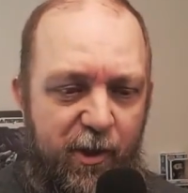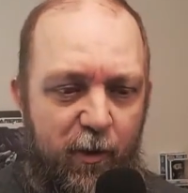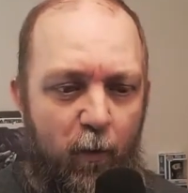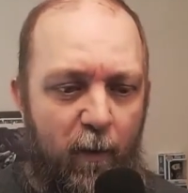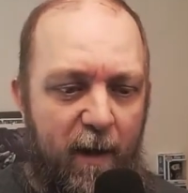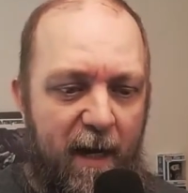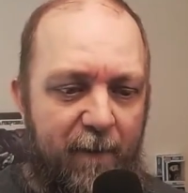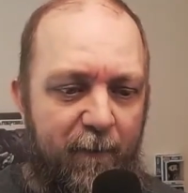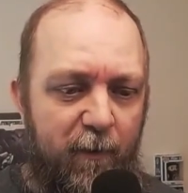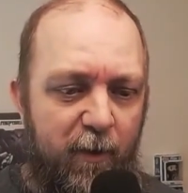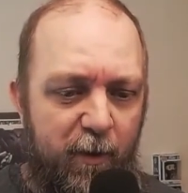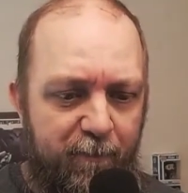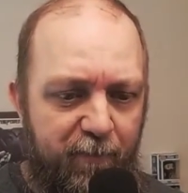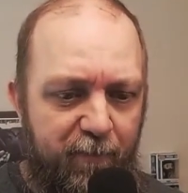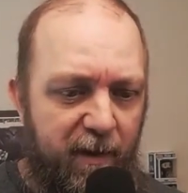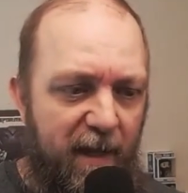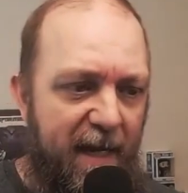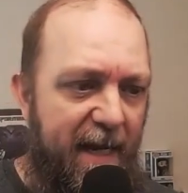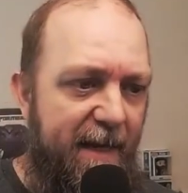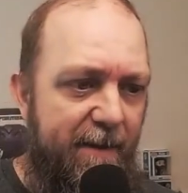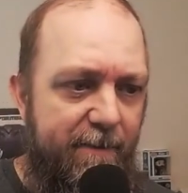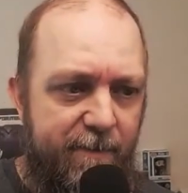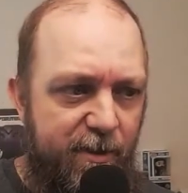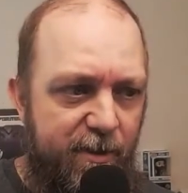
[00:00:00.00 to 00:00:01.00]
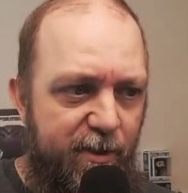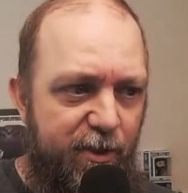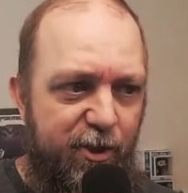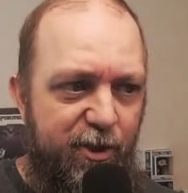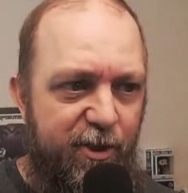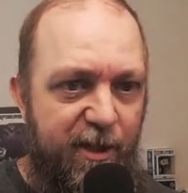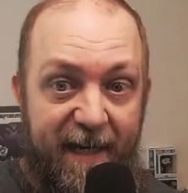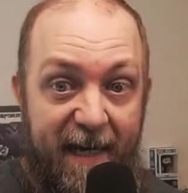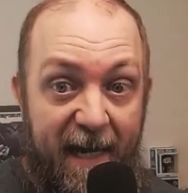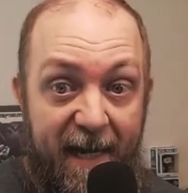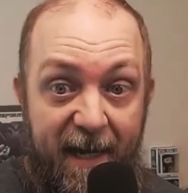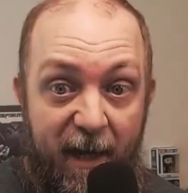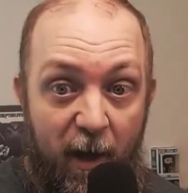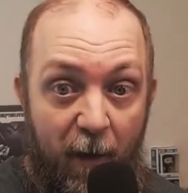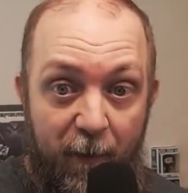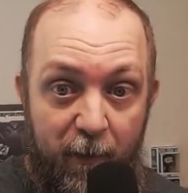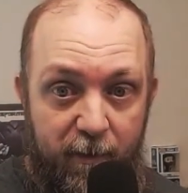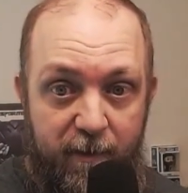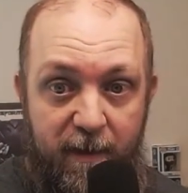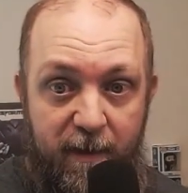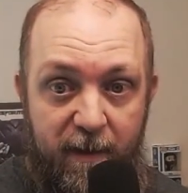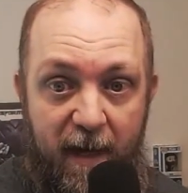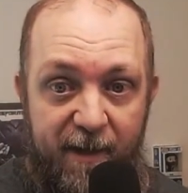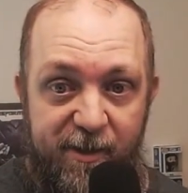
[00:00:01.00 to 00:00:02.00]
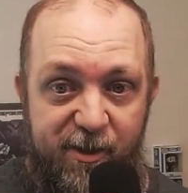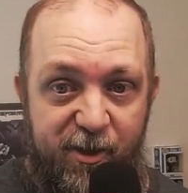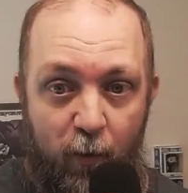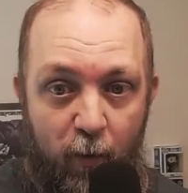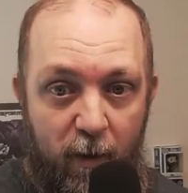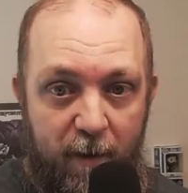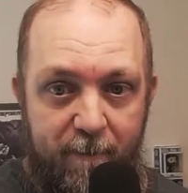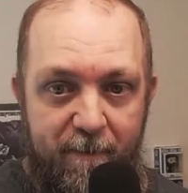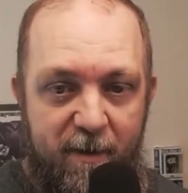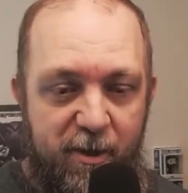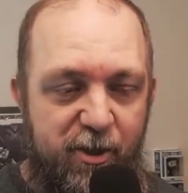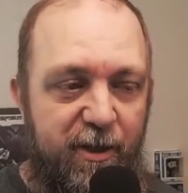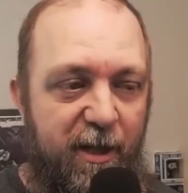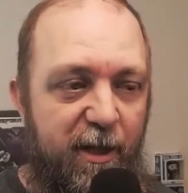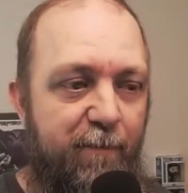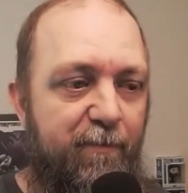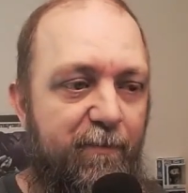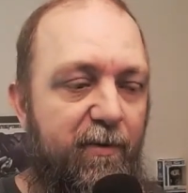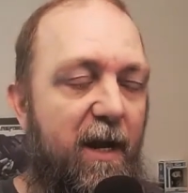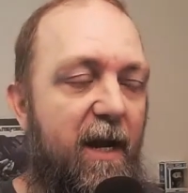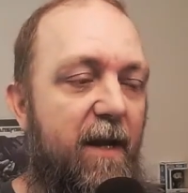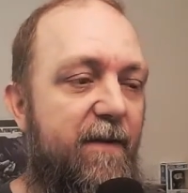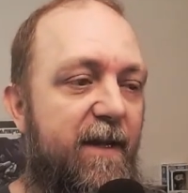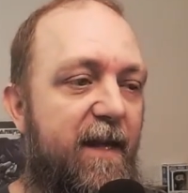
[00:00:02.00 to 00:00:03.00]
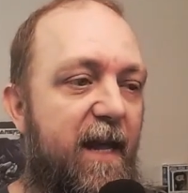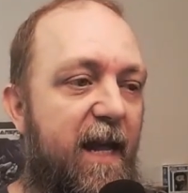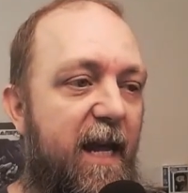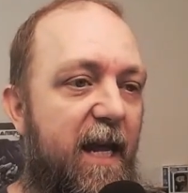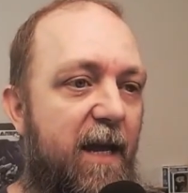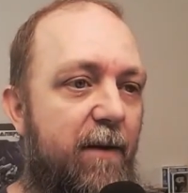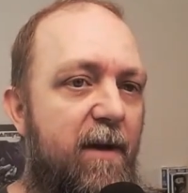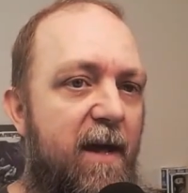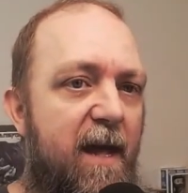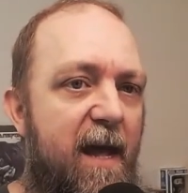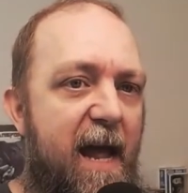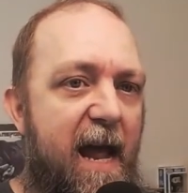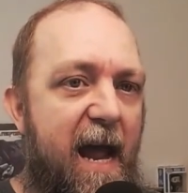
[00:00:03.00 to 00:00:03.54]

or whatever you play It's just like any other kind of story mission that you play in the game.